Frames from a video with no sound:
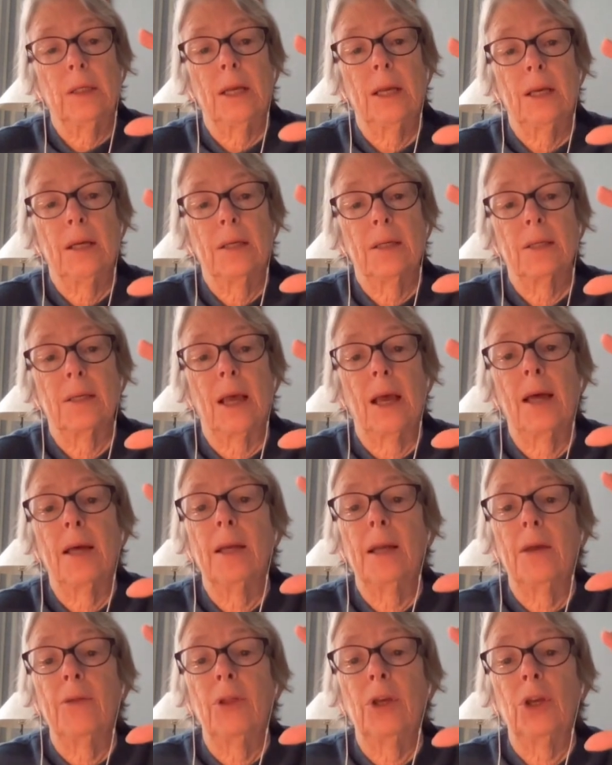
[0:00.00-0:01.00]
data
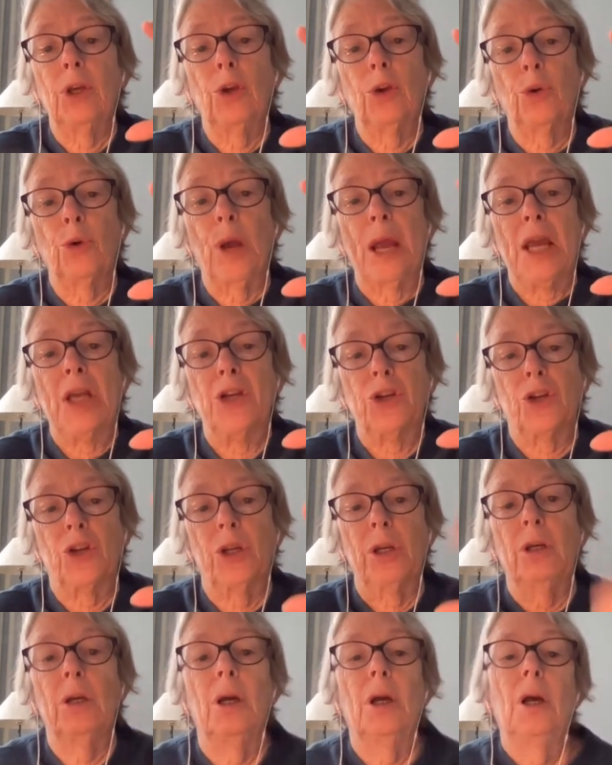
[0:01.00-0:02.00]
set? And the
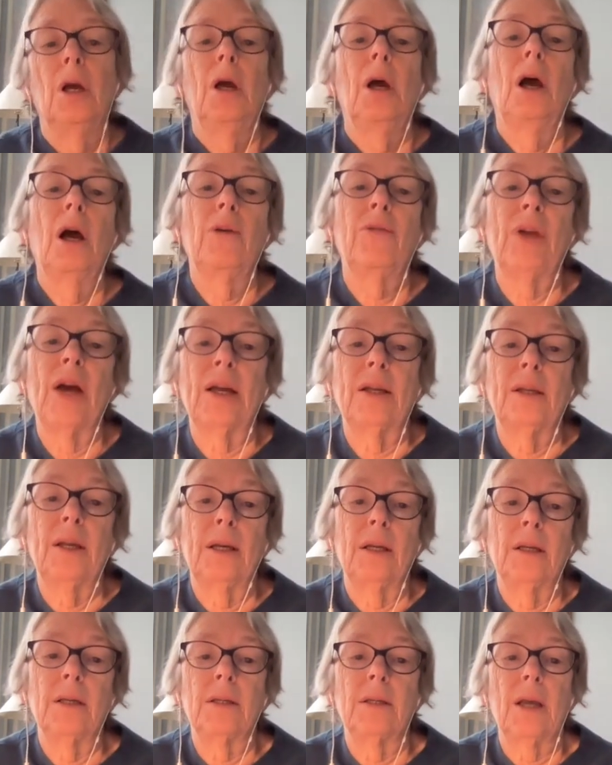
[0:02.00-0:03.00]
curation of that
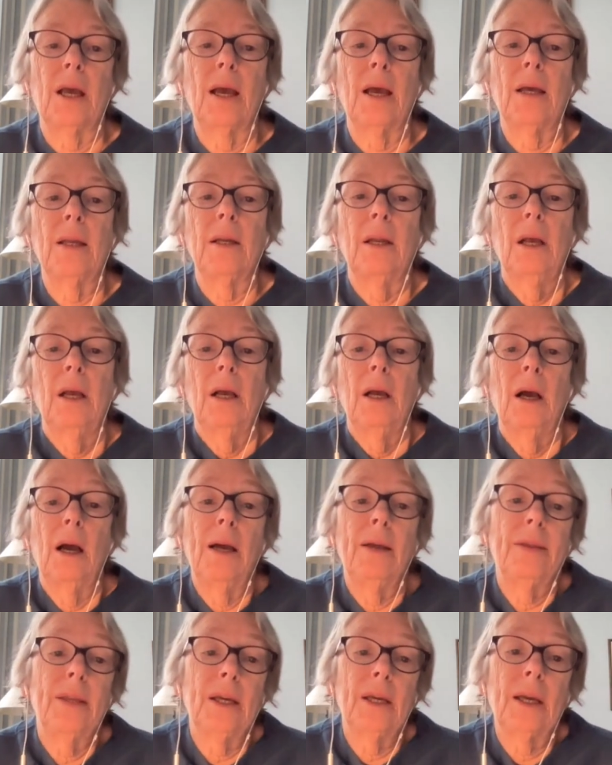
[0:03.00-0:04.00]
data set,
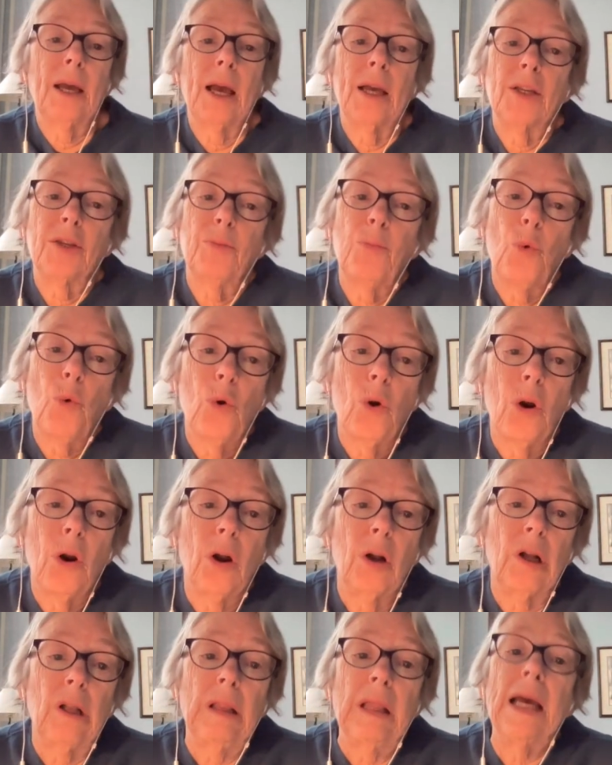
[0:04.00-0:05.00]
I think, has
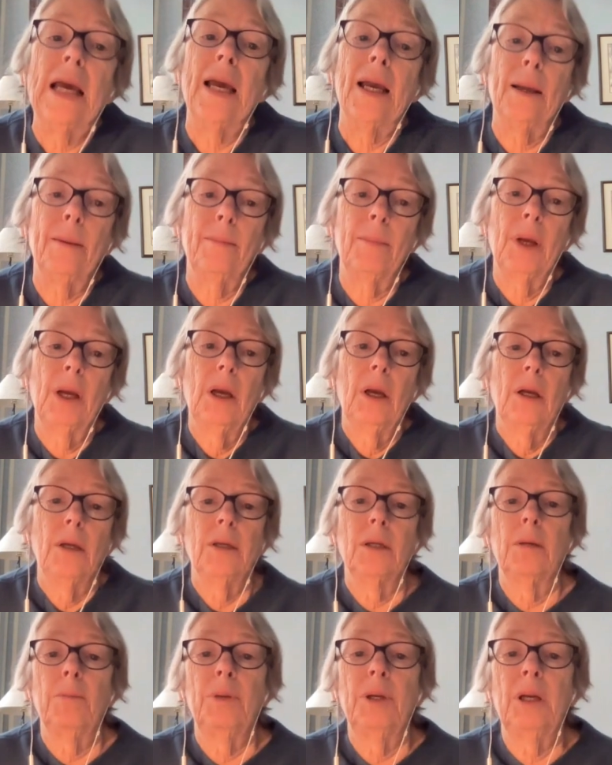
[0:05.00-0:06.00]
more claim
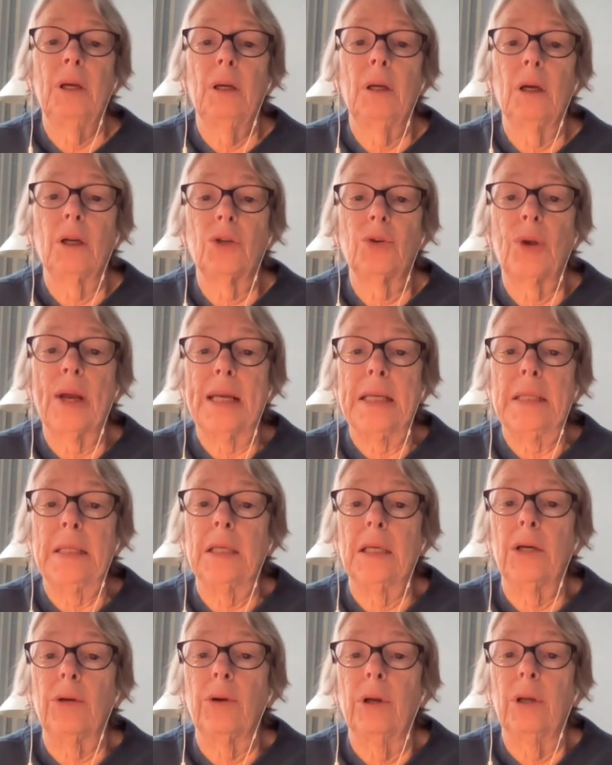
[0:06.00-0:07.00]
to being a trade
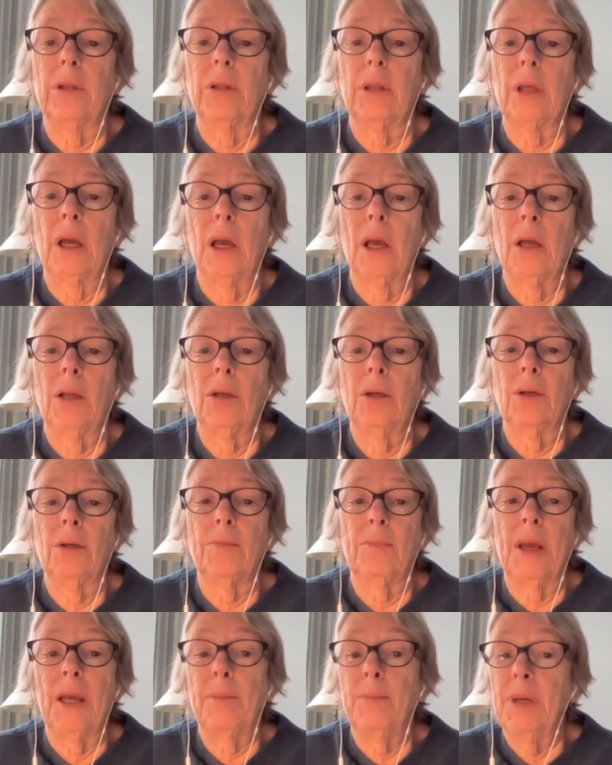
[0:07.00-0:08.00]
secret than
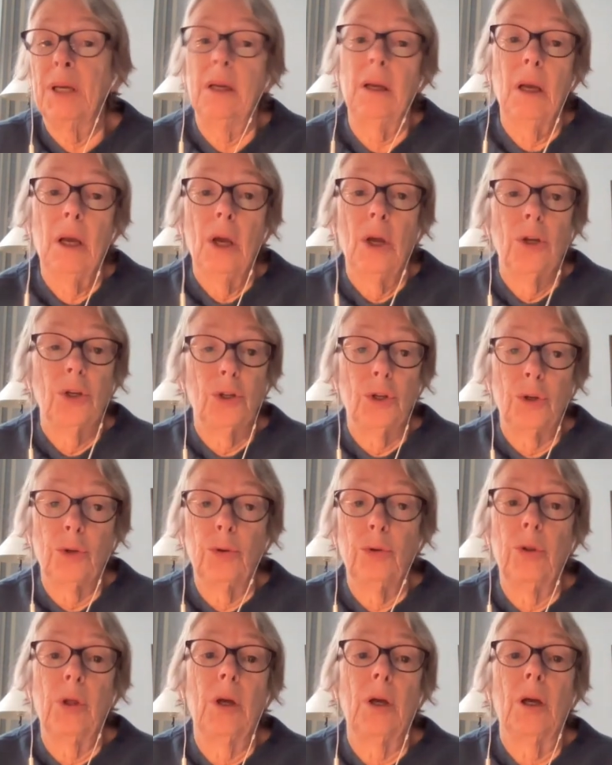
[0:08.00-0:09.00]
maybe
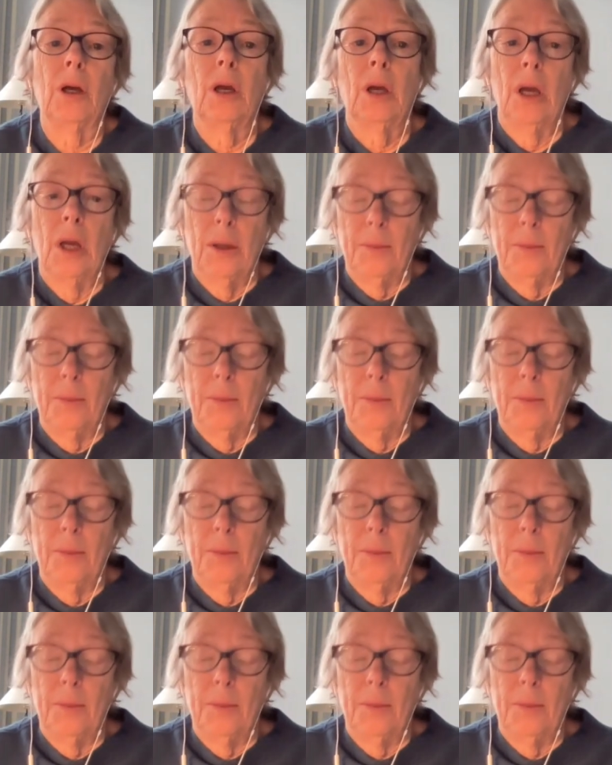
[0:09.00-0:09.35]
to the